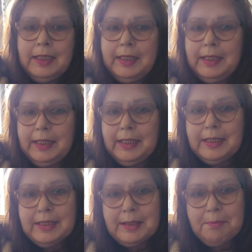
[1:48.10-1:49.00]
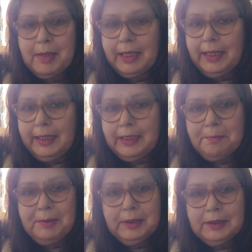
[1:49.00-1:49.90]
is my
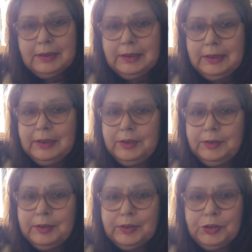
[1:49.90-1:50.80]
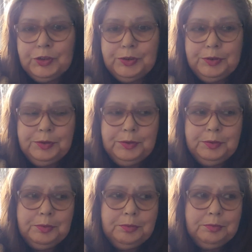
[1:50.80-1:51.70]
inability
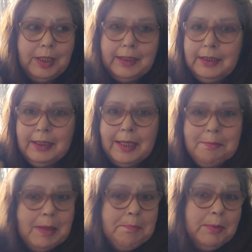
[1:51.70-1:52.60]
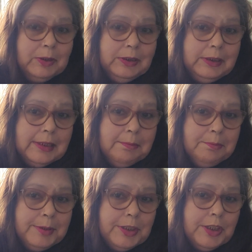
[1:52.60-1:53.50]
to regulate my body
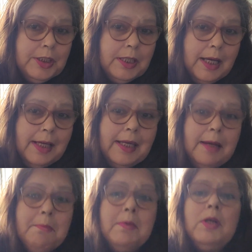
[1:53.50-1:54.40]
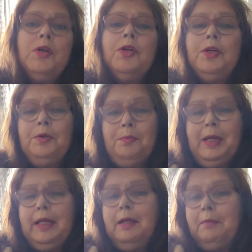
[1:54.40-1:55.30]
temperature.
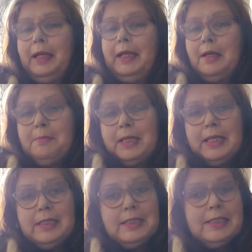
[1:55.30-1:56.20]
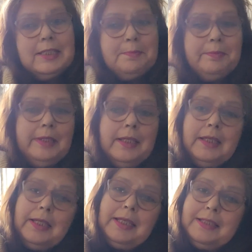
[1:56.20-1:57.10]
We're coming into
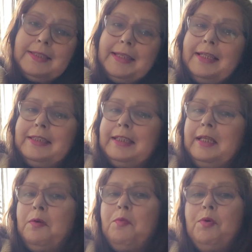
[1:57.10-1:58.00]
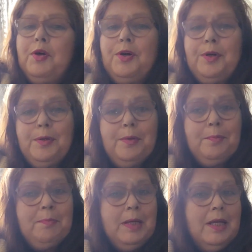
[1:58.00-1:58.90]
spring. It's getting
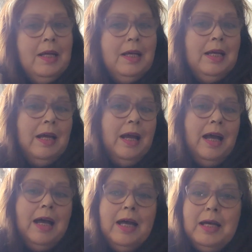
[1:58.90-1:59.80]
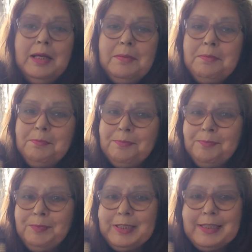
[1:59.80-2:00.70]
warm.
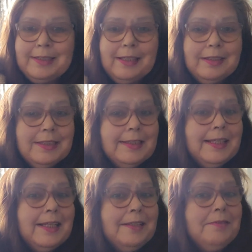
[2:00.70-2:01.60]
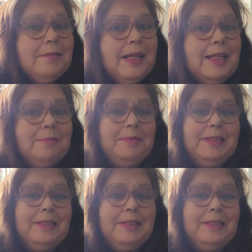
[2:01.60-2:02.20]
The sun's out. I